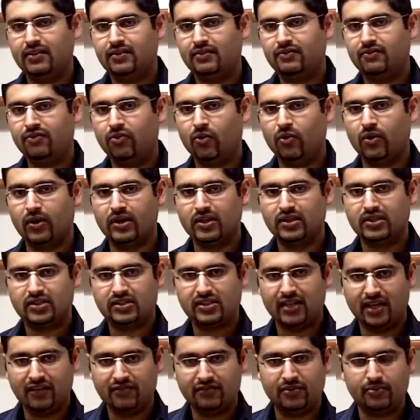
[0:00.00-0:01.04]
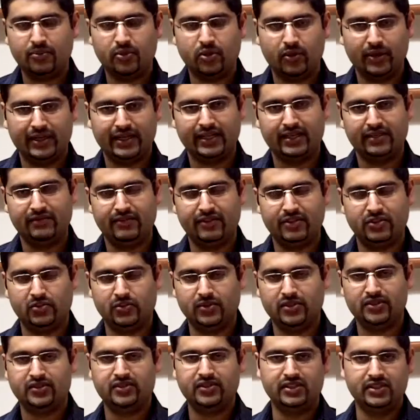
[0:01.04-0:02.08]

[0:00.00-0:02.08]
For self employed individuals,